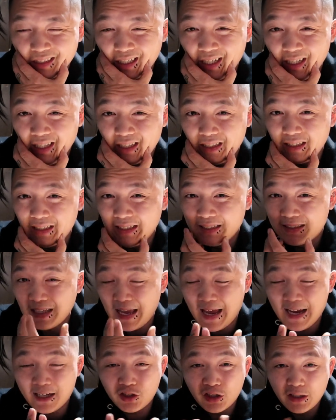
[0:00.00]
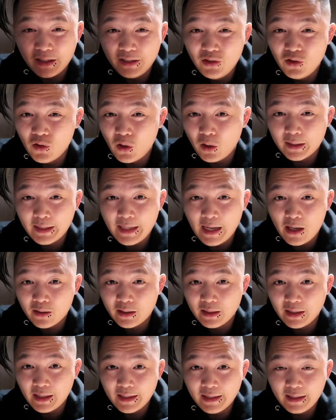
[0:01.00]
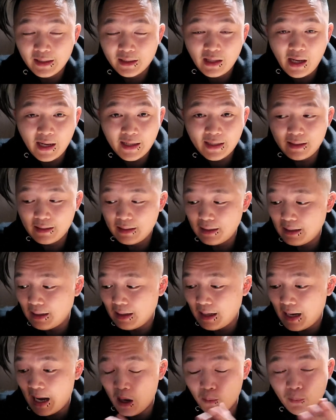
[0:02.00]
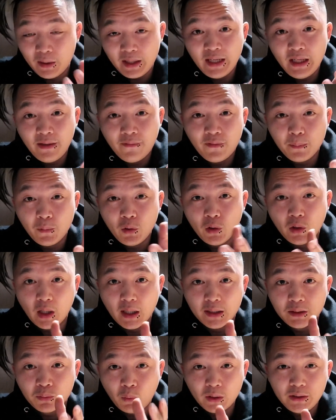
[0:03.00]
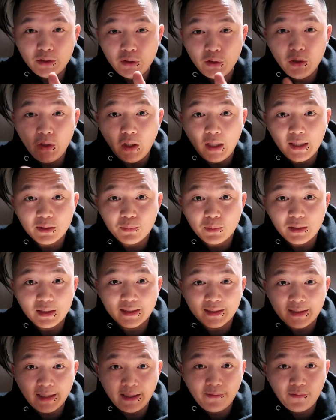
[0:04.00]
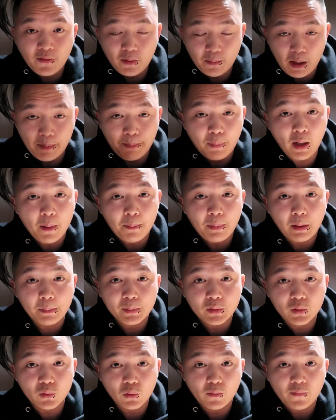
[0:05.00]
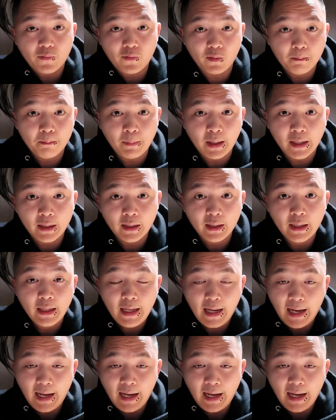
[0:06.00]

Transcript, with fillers: it, it's actually not calculating. Like, I want to hear from you guys. What do you guys want to see from a pop-up store from me?